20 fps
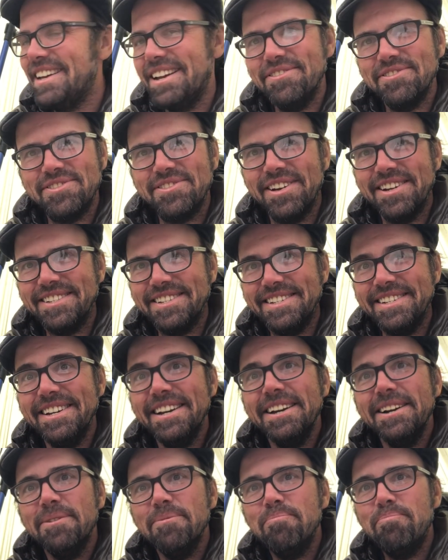It was crazy.
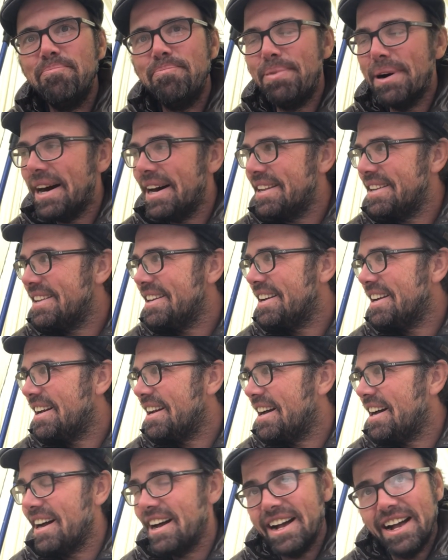But
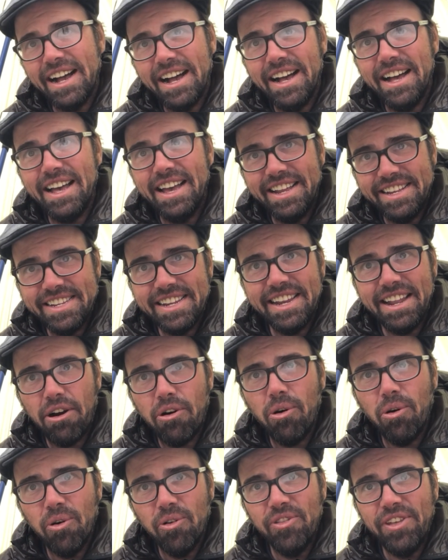it did
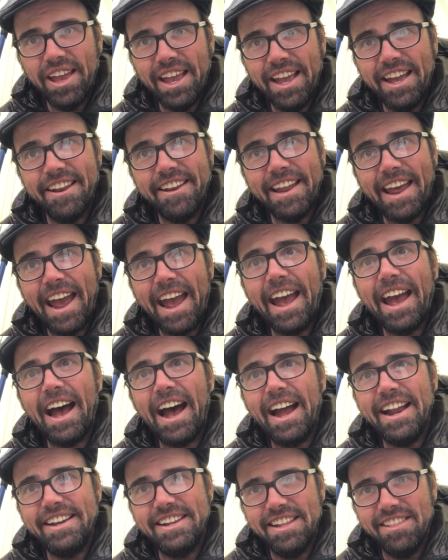hold, and
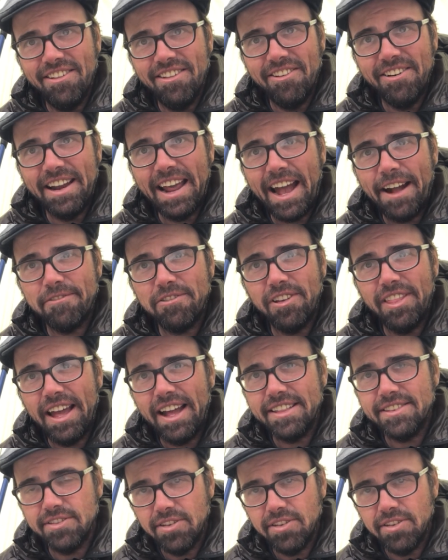I did learn after that.